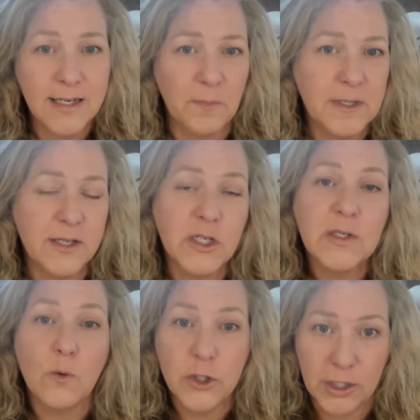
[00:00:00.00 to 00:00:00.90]
up is
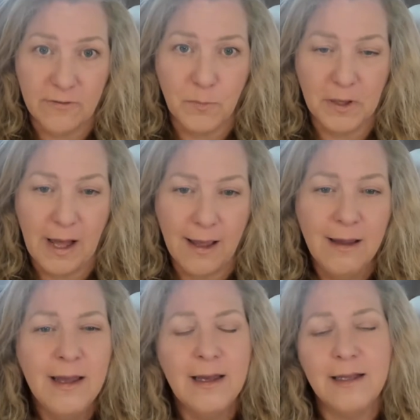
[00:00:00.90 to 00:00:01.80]
associative play,
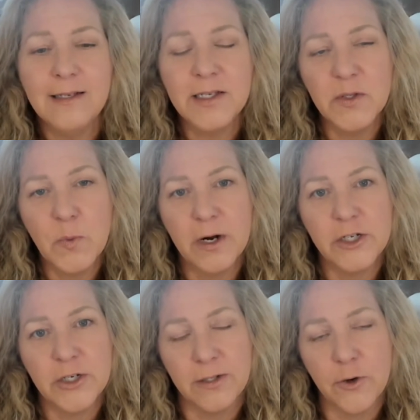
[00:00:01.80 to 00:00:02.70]
and this is where
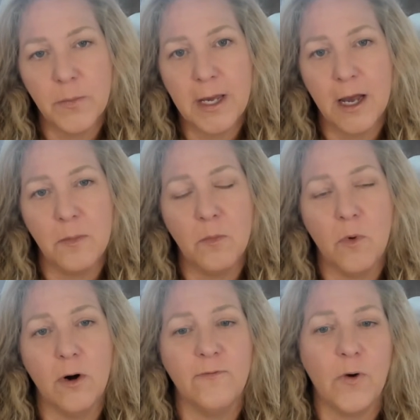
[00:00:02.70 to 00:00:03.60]
children become
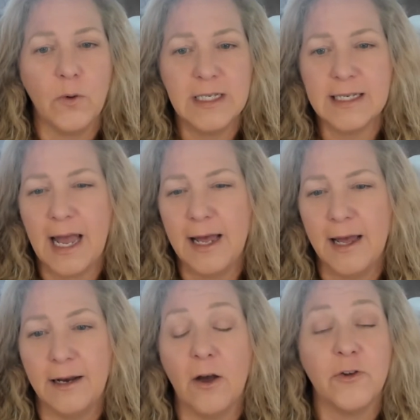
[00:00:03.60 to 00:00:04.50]
more focused
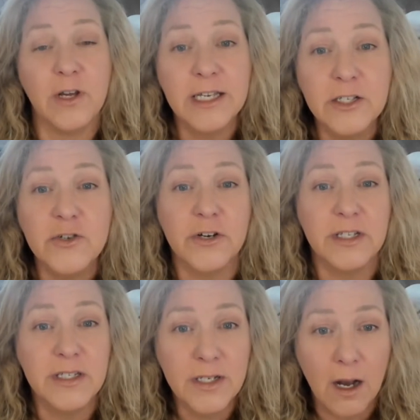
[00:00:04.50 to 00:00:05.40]
on other kids or
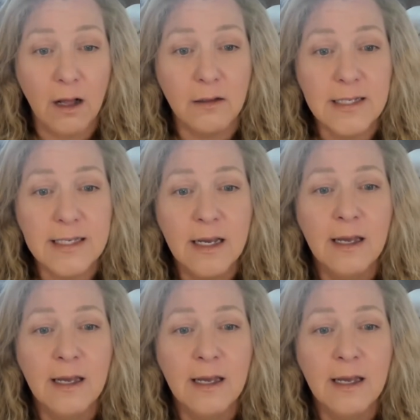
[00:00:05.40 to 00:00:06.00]
adults